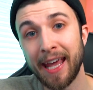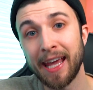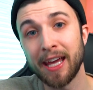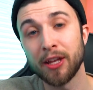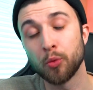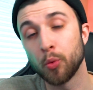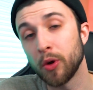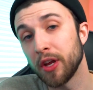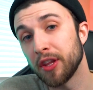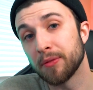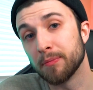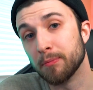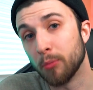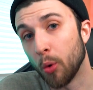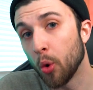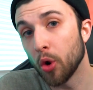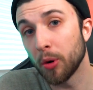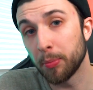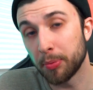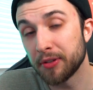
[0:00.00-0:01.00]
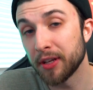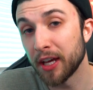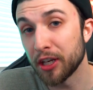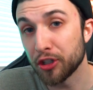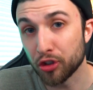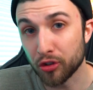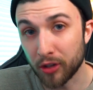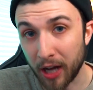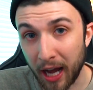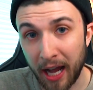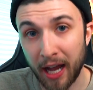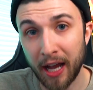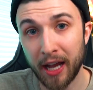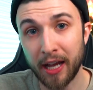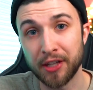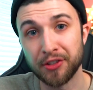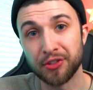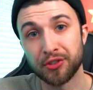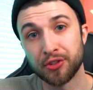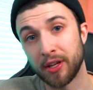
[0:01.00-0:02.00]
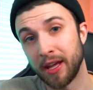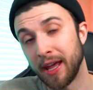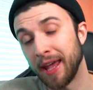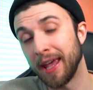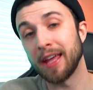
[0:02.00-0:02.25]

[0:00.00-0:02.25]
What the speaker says: And with more potential eyes